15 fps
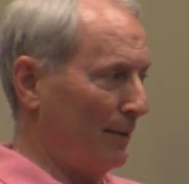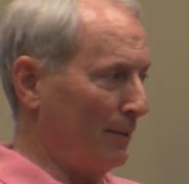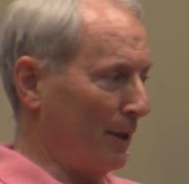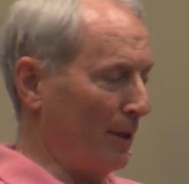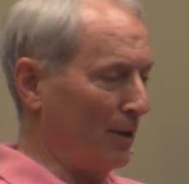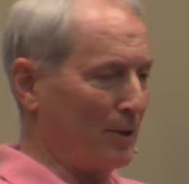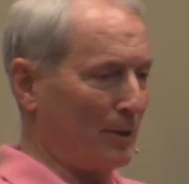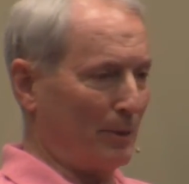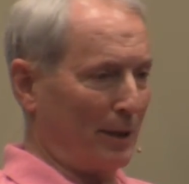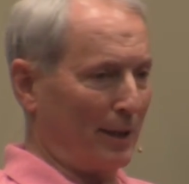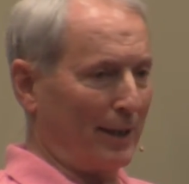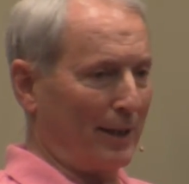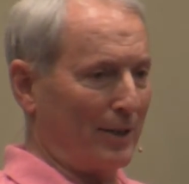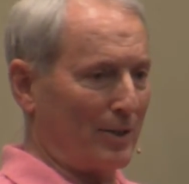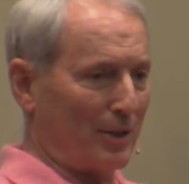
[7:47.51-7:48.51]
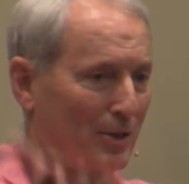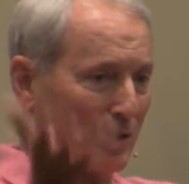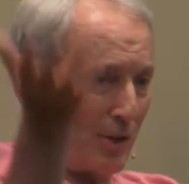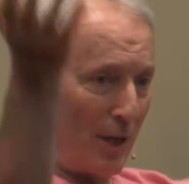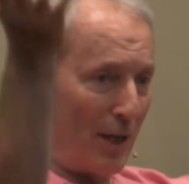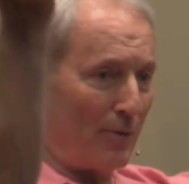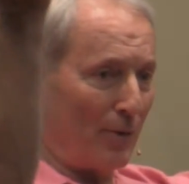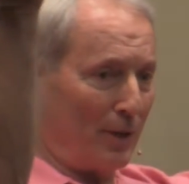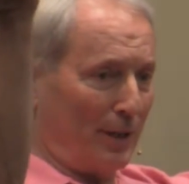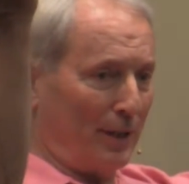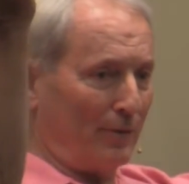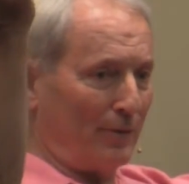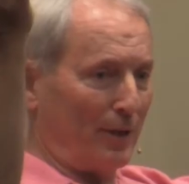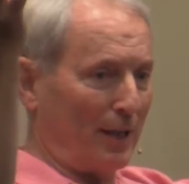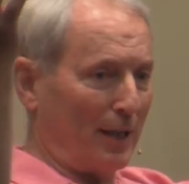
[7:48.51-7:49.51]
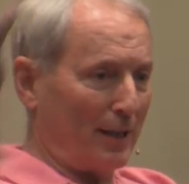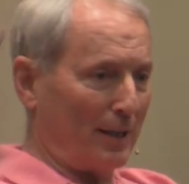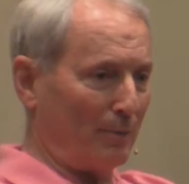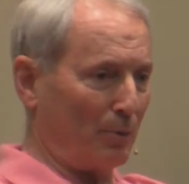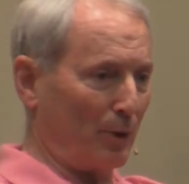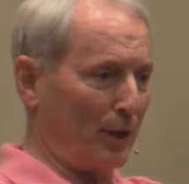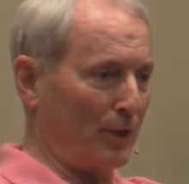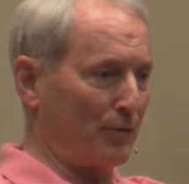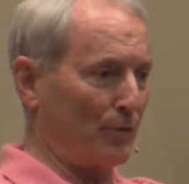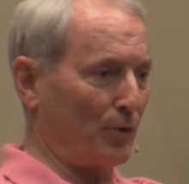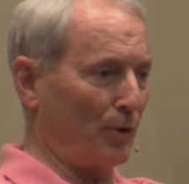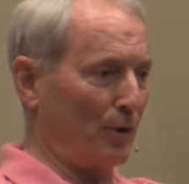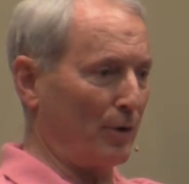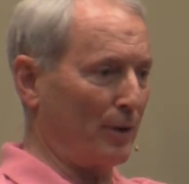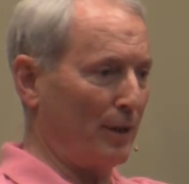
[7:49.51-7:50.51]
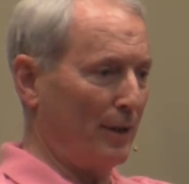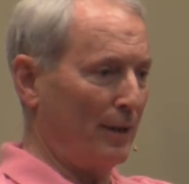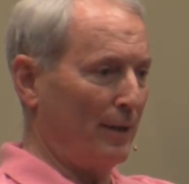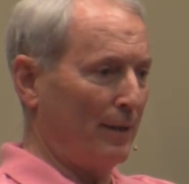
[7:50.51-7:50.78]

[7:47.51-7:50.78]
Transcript: But ultimately, it's the sovereignty of God that brings forth